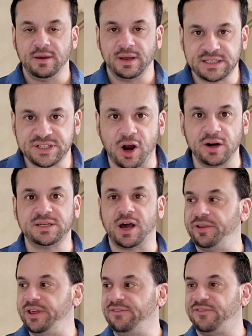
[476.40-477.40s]
It starts
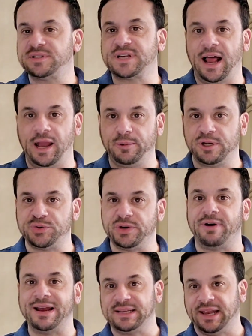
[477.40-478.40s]
on the first column, because we read
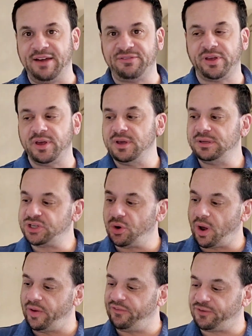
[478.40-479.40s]
right to left. So
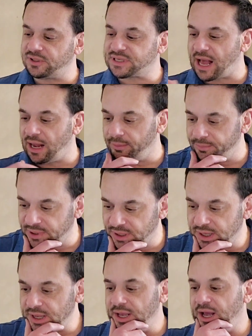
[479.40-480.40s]
on the first column,
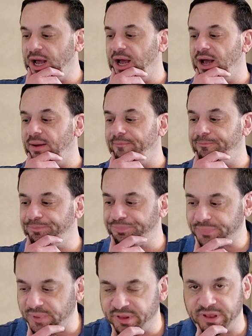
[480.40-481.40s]

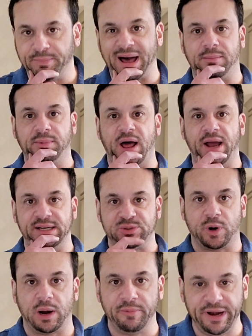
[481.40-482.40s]
the bottom line is
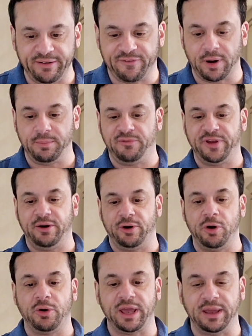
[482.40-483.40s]
where I'm reading from over here,
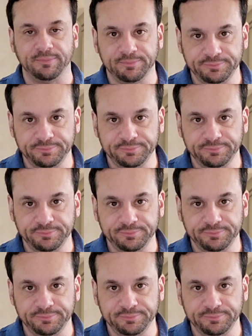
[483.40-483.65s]
Anochi.